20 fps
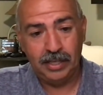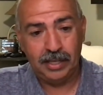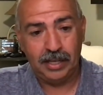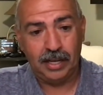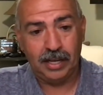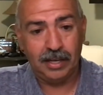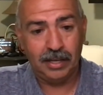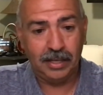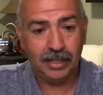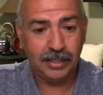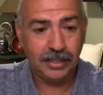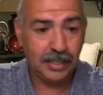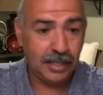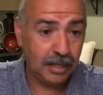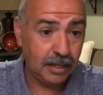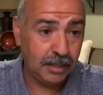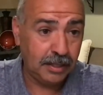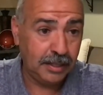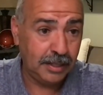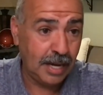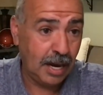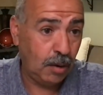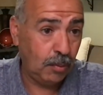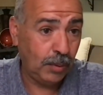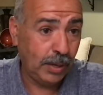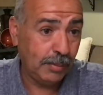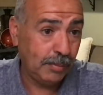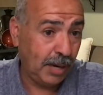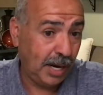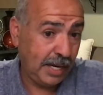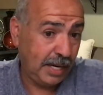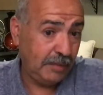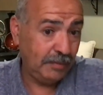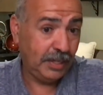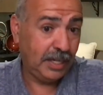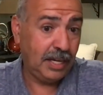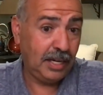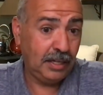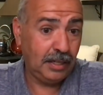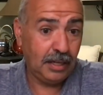And now we might even
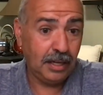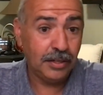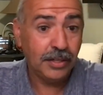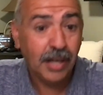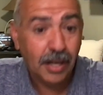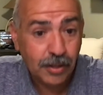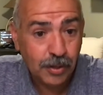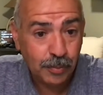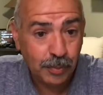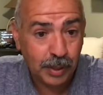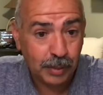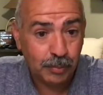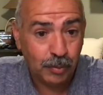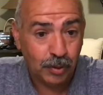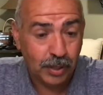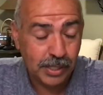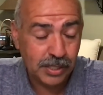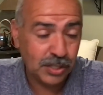get another big boy.